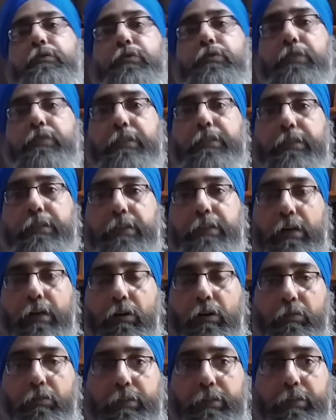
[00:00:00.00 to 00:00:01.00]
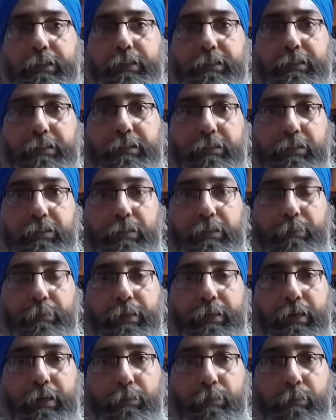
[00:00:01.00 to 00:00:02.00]
see how things are
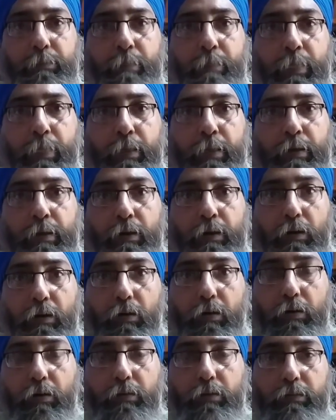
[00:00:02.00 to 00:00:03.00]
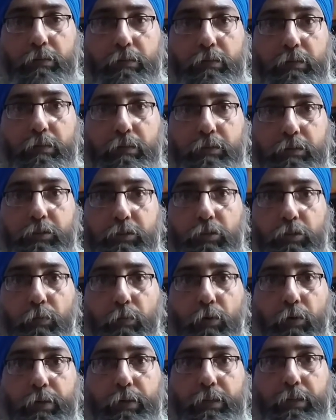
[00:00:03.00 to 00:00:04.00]
shaping up on
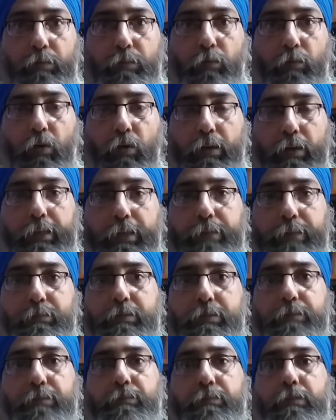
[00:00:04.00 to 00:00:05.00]
geopolitical ball games